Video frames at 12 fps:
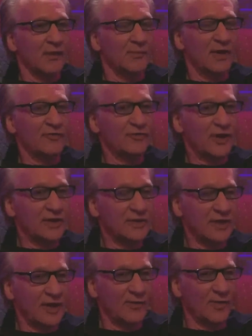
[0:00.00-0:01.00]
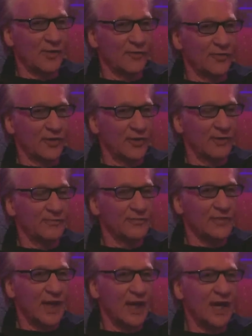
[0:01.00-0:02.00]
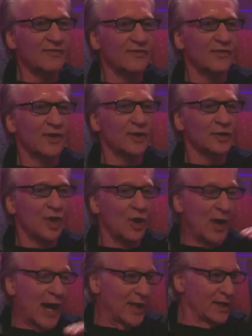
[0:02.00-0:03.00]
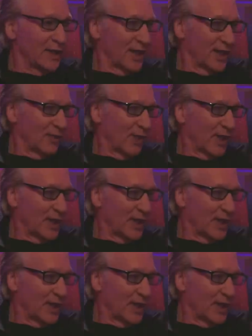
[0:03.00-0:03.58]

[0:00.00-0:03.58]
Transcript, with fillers: My friends came over, and I have a very low idle anyway.